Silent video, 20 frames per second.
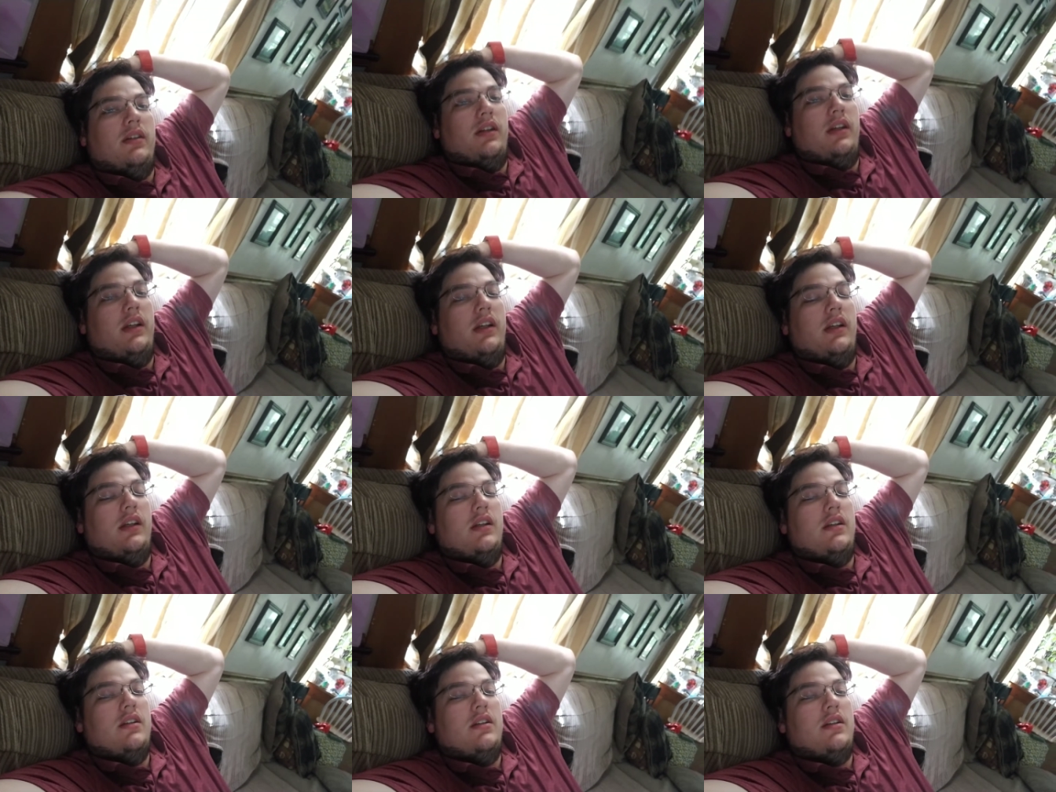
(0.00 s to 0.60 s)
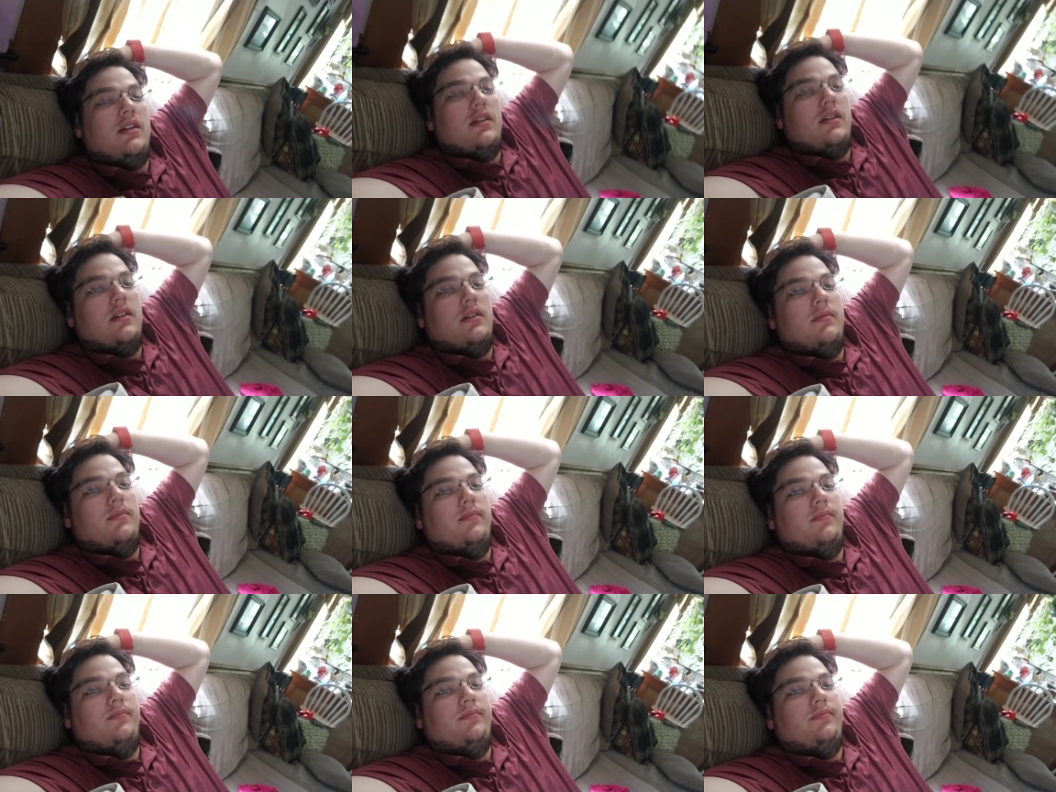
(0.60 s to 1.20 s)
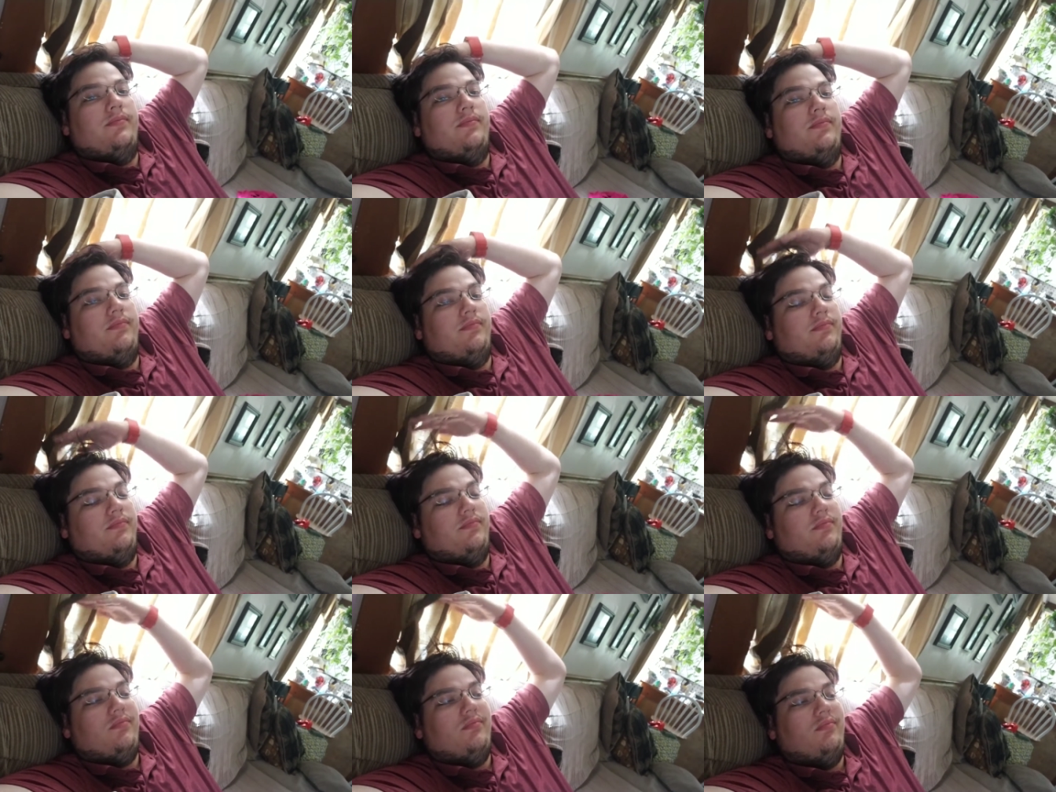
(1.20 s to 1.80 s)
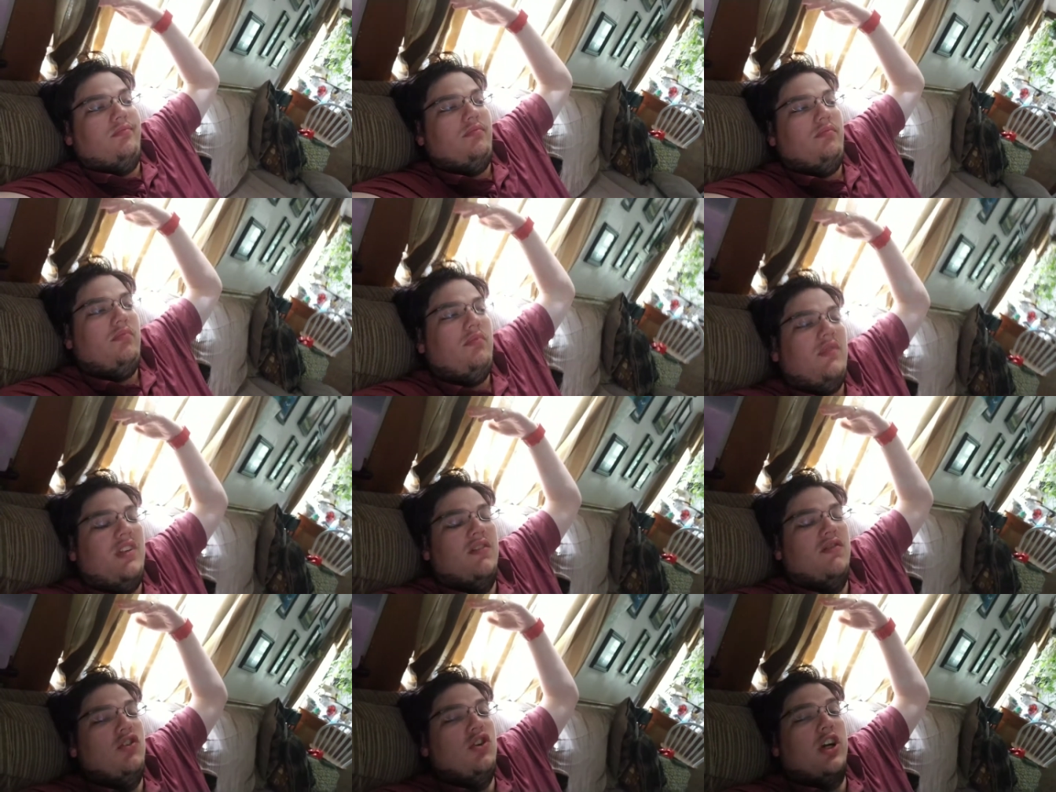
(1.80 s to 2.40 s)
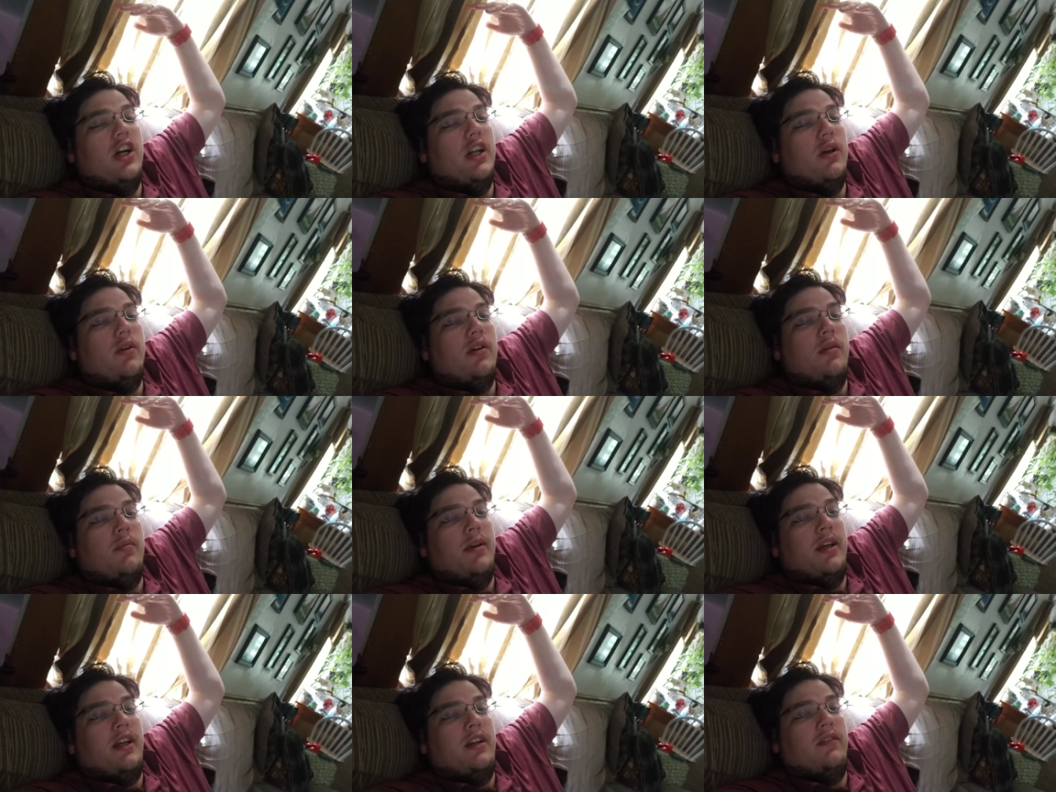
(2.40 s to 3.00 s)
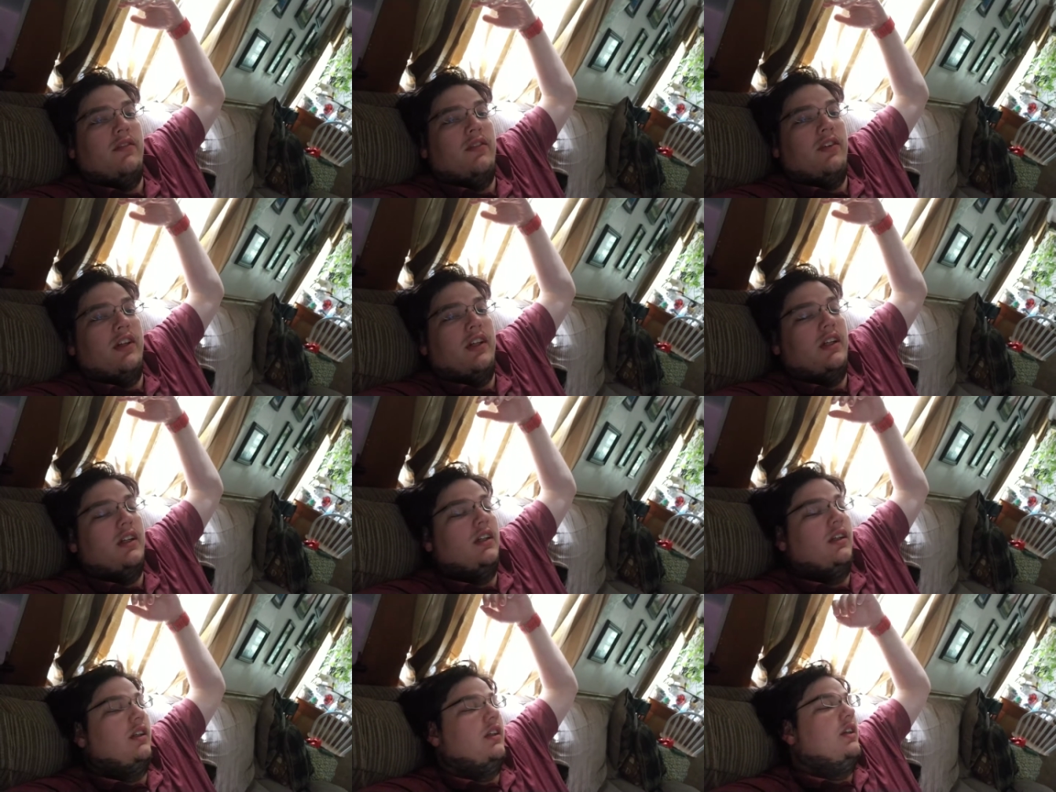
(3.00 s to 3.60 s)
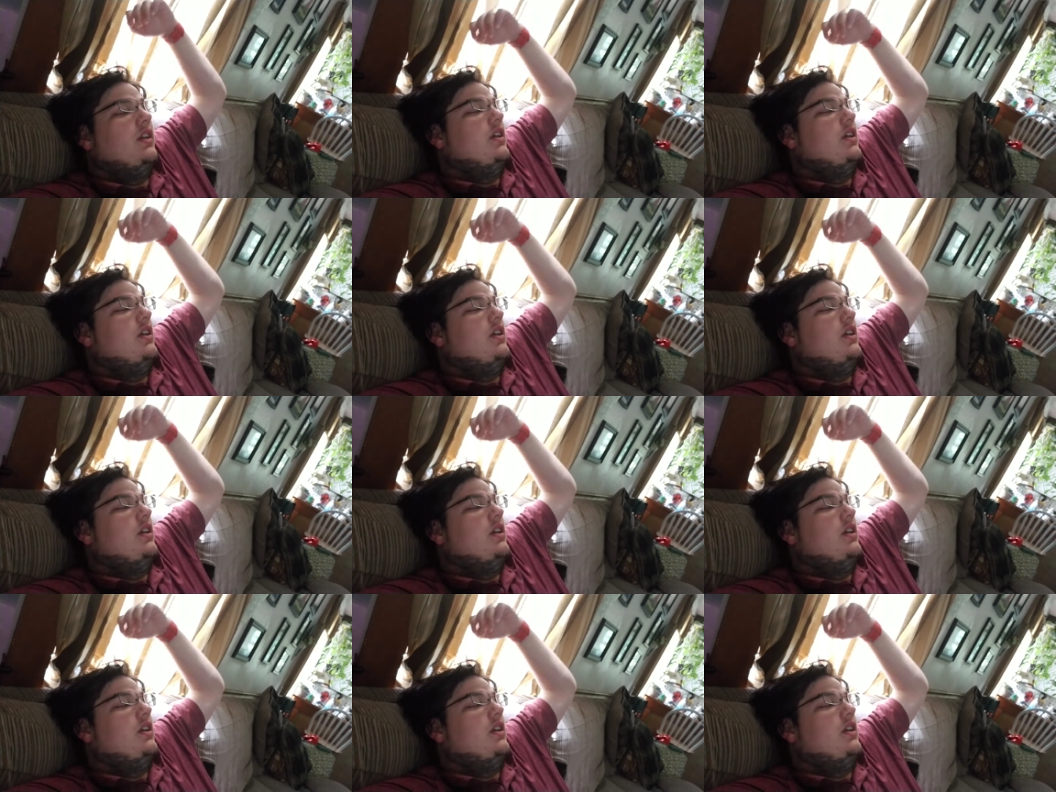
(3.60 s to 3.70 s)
and uh, no idea what I'm making for dinner.